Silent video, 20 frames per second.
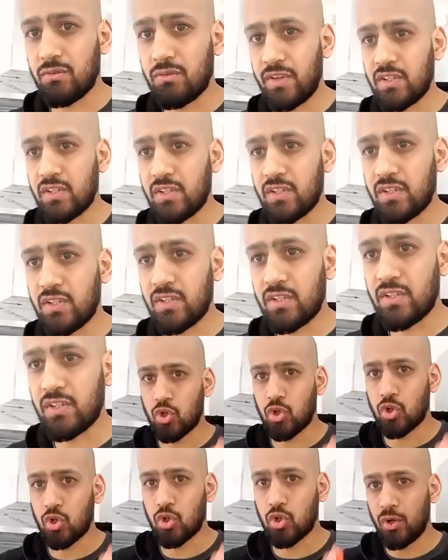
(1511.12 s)
like that, we'll try
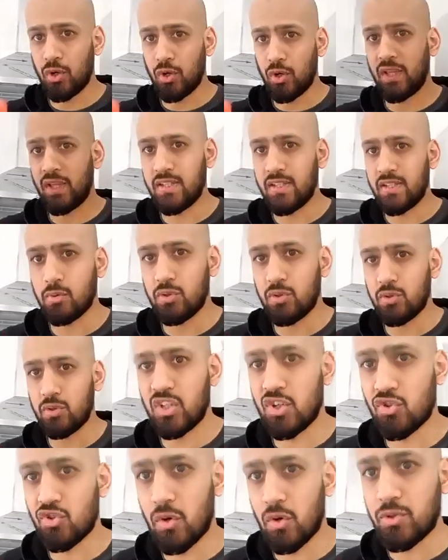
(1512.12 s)
and put it into the
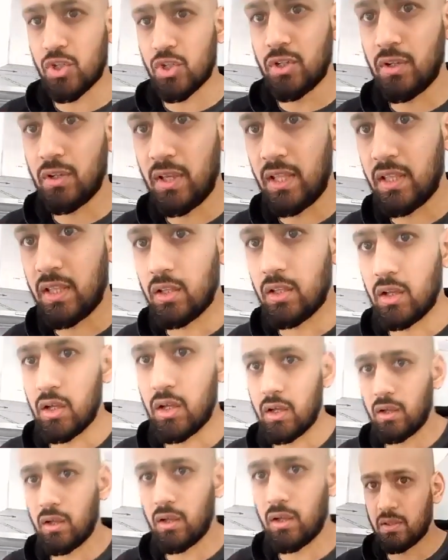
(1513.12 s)
description in the
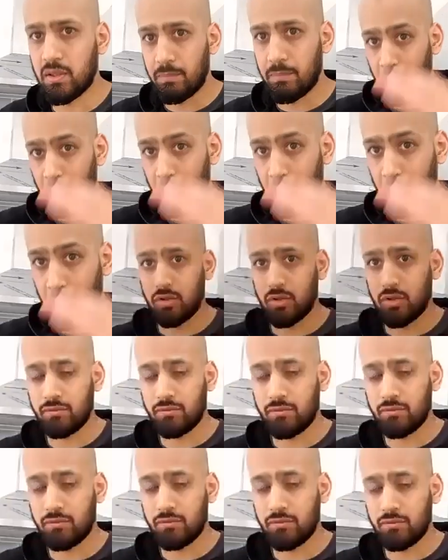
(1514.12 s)
bottom of the
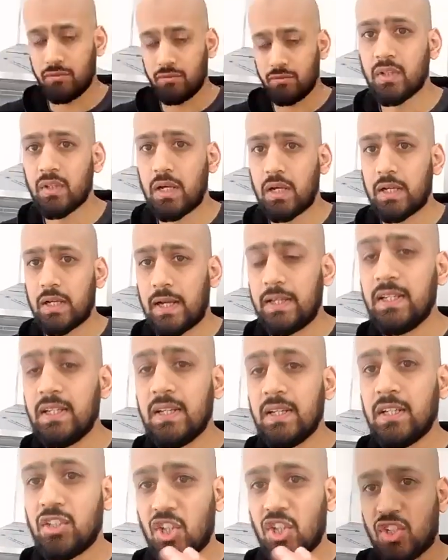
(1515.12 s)
video, okay?
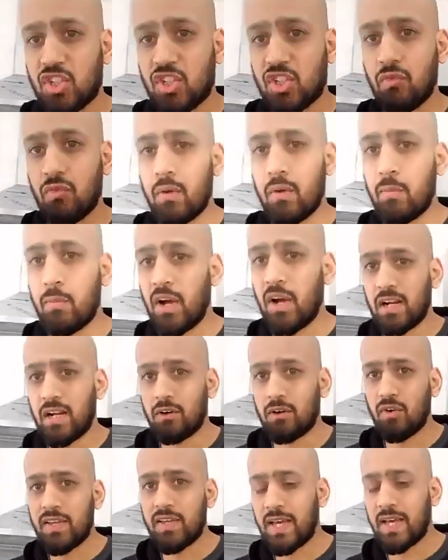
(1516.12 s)
Just a reminder,
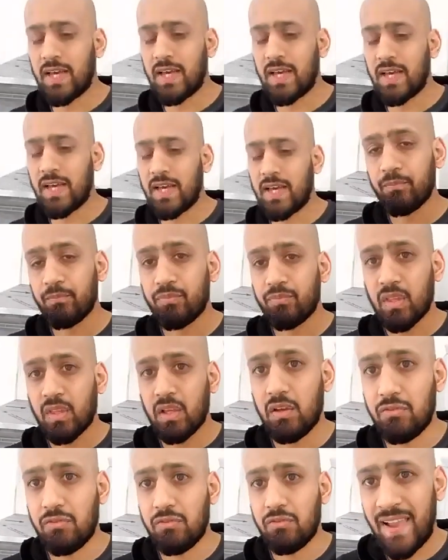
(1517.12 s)
recap,
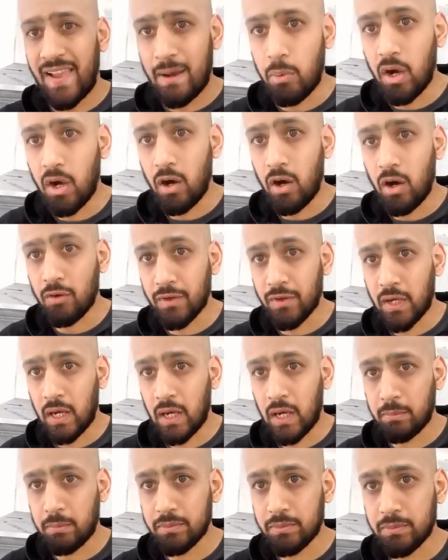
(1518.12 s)
flour, half a
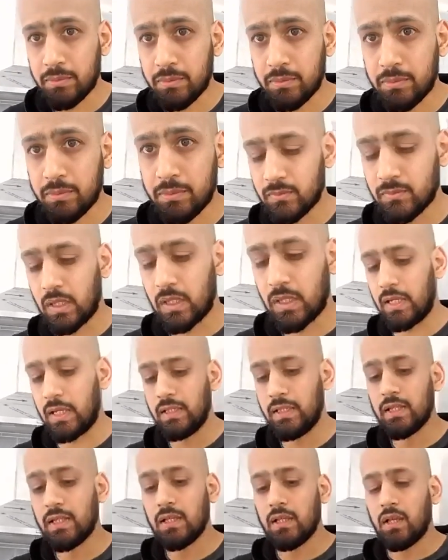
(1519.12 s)
cup, okay?
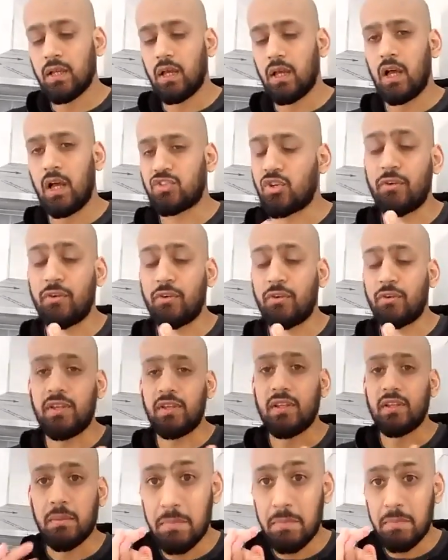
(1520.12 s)
Sorry,
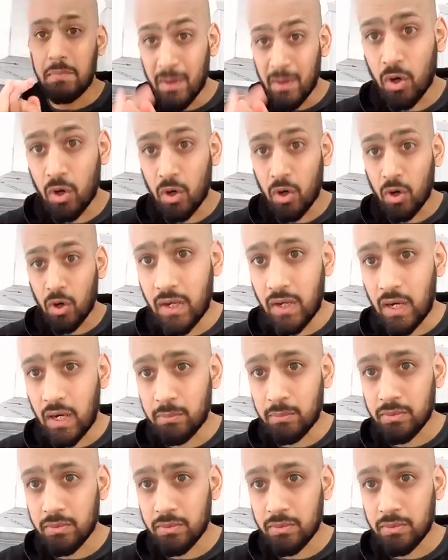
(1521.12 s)
milk, half a cup,